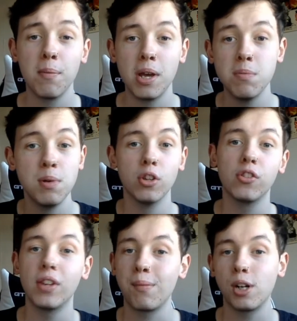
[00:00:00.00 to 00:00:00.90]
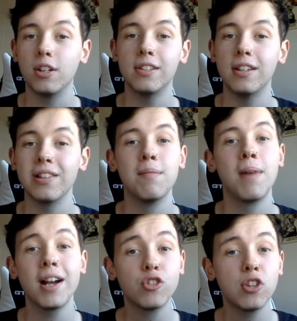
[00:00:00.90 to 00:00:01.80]
maybe on the same card that Islam
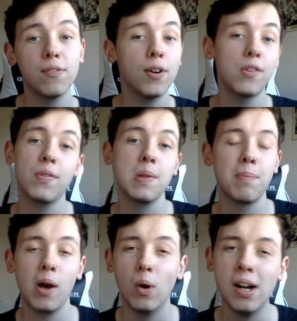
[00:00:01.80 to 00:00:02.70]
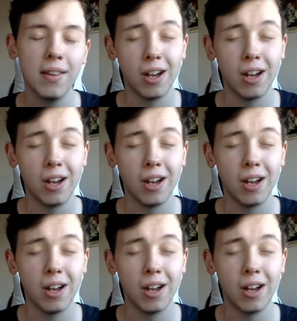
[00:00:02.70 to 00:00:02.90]
Makhachev fights for the belt.